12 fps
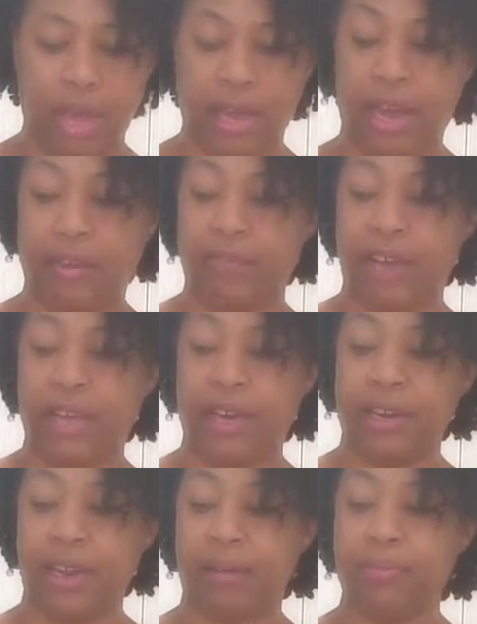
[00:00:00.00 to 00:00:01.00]
And I find a
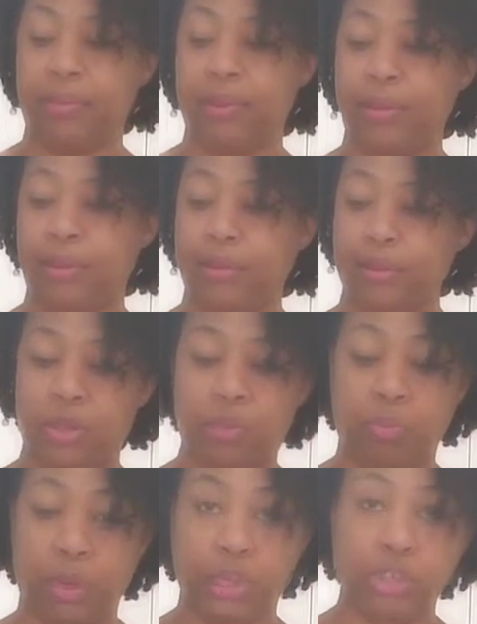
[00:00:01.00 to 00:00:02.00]
damp
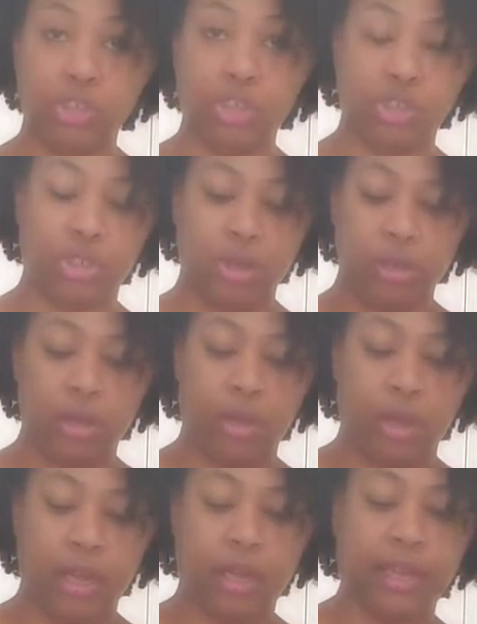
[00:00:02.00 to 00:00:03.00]
sponge
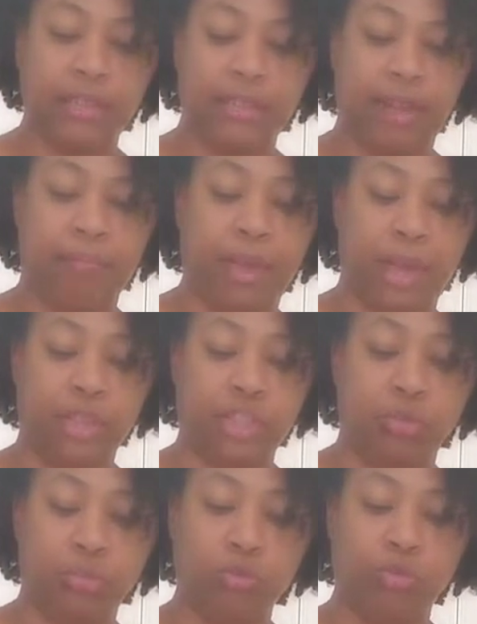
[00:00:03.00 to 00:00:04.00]
gets that paint
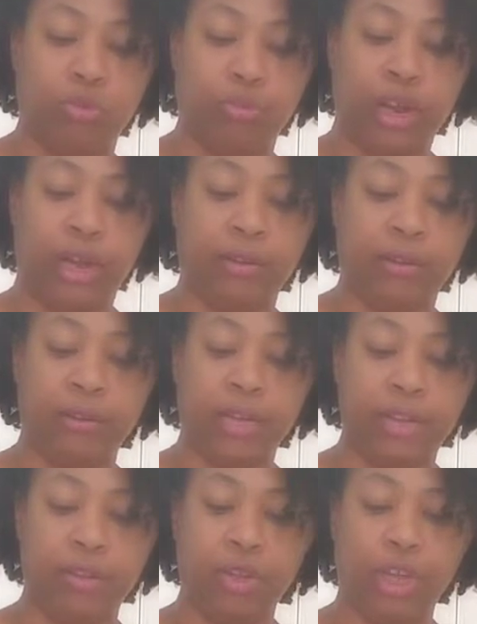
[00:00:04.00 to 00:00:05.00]
to move around
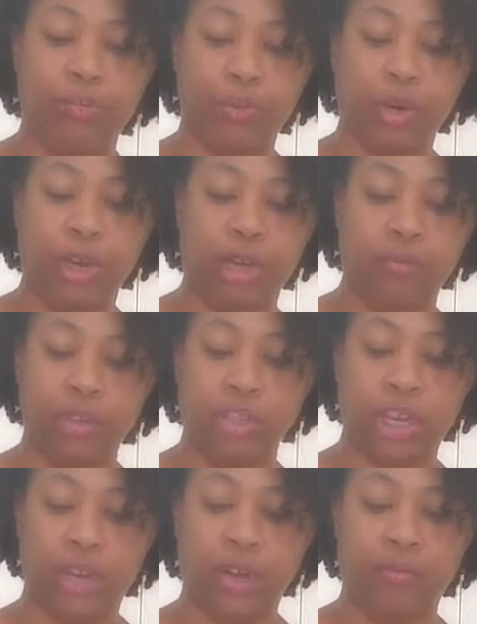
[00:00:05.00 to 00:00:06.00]
and you get more coverage
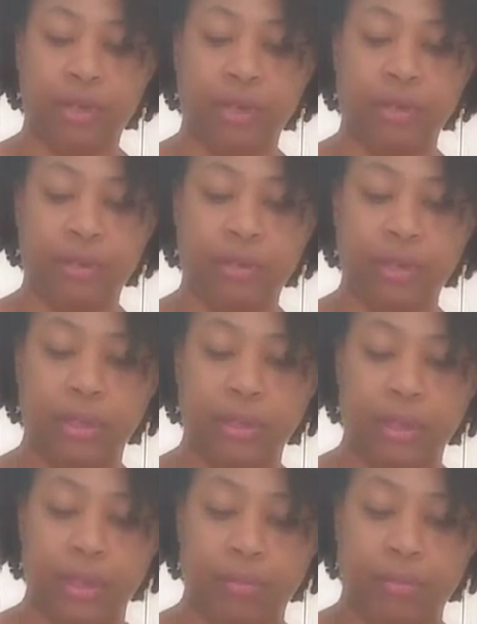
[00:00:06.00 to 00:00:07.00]
out of it.
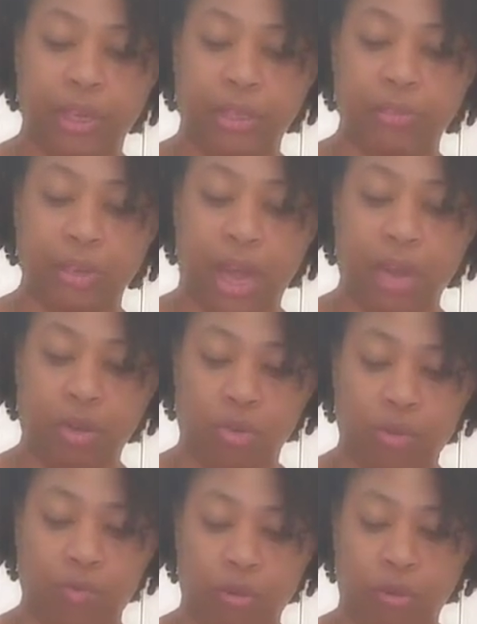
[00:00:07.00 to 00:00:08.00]
Because we're not
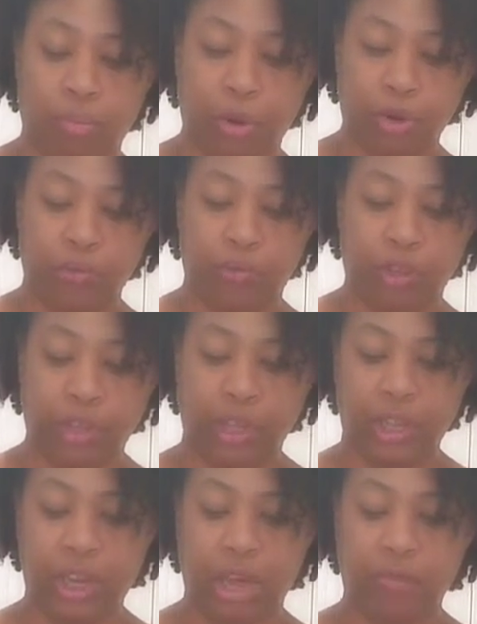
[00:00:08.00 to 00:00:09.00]
going for
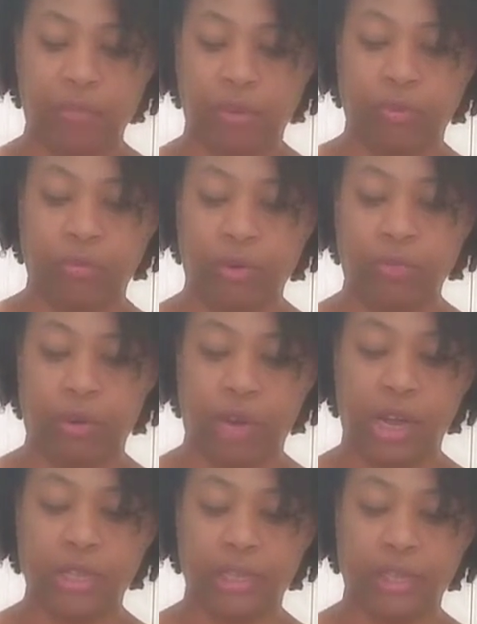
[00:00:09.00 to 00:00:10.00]
perfectly covered. We
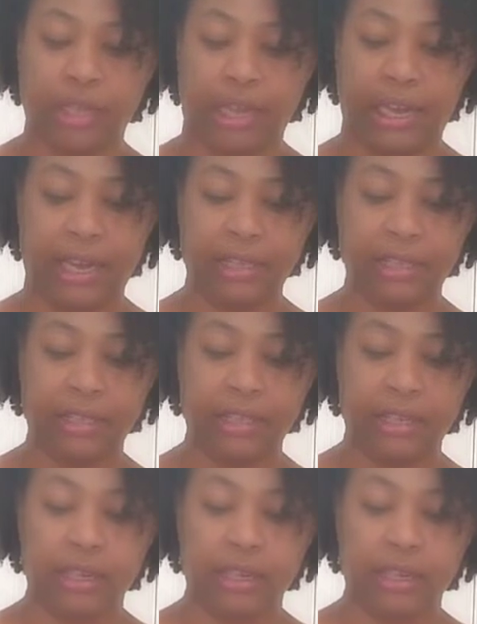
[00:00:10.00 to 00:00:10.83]
want that